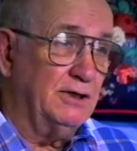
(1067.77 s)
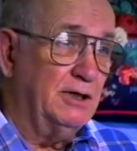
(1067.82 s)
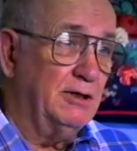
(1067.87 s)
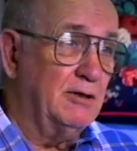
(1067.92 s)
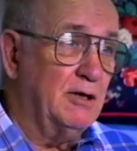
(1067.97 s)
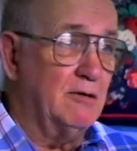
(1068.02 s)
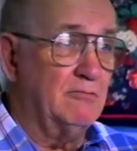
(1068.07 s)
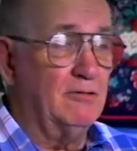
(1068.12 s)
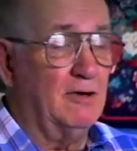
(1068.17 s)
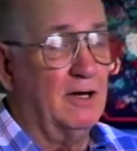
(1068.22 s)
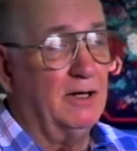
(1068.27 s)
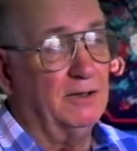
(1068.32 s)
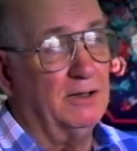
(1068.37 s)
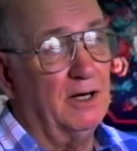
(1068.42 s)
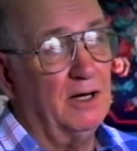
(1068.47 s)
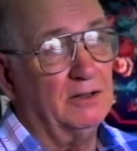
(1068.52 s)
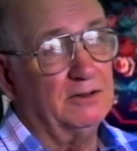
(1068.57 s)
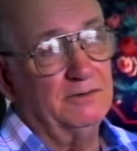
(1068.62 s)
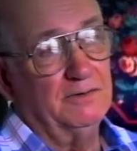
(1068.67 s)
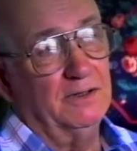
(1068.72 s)
He'd come around
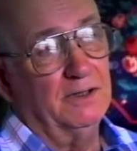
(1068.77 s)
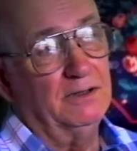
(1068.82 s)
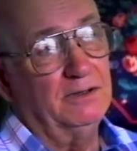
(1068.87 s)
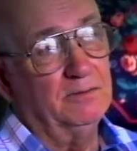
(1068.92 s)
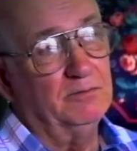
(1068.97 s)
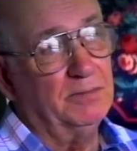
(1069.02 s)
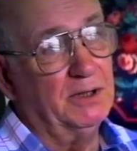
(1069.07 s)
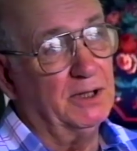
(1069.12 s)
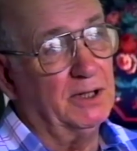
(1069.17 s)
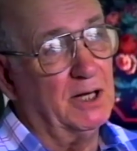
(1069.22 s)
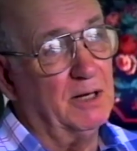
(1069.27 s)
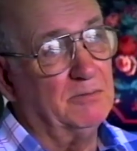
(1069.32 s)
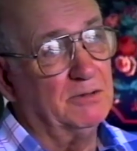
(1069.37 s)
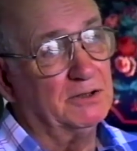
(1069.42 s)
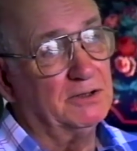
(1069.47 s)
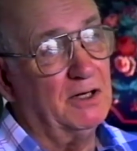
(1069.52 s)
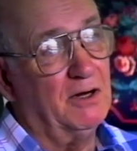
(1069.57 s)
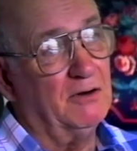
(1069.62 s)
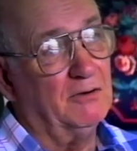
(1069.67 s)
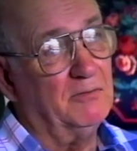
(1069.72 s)
Knoxville and pick up a
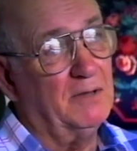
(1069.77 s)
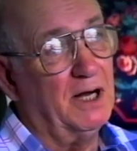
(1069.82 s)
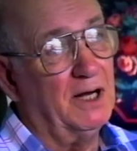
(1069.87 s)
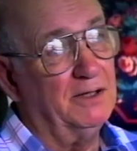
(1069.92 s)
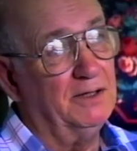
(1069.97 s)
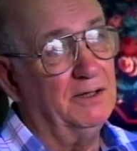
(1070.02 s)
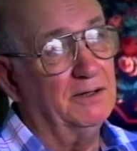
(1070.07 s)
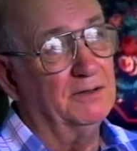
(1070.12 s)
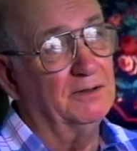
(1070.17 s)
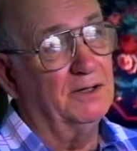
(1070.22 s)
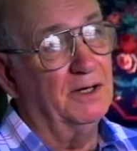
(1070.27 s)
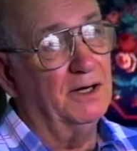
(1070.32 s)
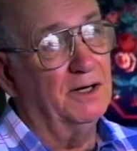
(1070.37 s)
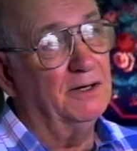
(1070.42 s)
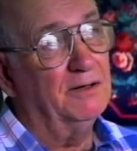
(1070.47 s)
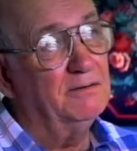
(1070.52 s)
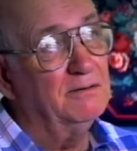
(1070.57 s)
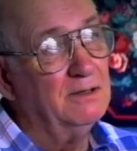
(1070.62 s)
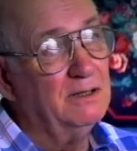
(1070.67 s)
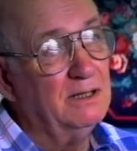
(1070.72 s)
song of mine here and
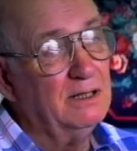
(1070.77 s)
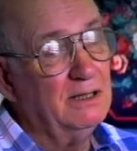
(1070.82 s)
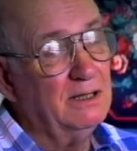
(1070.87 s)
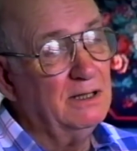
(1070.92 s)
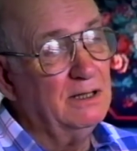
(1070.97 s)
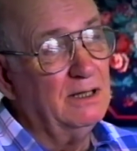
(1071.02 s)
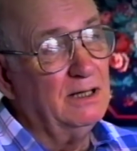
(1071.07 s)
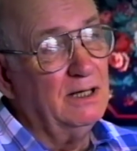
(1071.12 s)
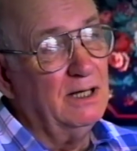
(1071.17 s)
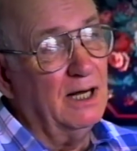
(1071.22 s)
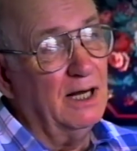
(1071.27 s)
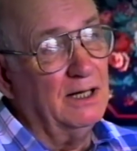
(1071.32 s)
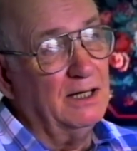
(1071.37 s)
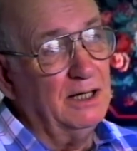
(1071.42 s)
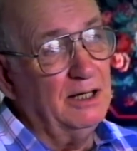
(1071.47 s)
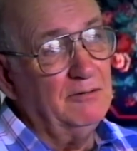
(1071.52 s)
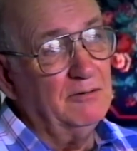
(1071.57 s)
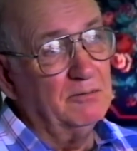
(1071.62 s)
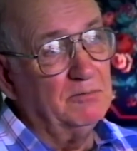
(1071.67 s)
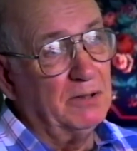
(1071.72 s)
there, and
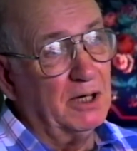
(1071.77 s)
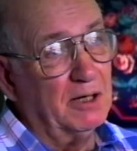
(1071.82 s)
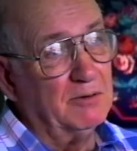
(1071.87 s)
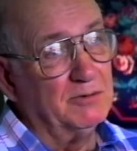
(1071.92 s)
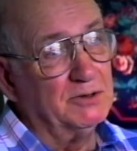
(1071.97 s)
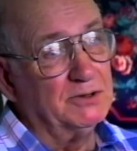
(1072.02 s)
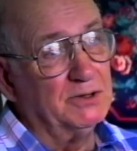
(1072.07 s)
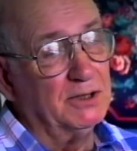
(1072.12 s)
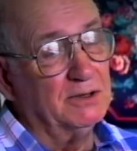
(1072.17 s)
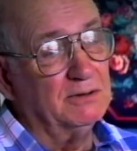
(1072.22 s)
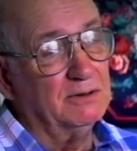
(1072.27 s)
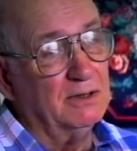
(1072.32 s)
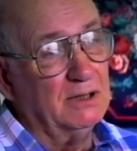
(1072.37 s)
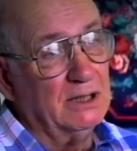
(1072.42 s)
he would publish it.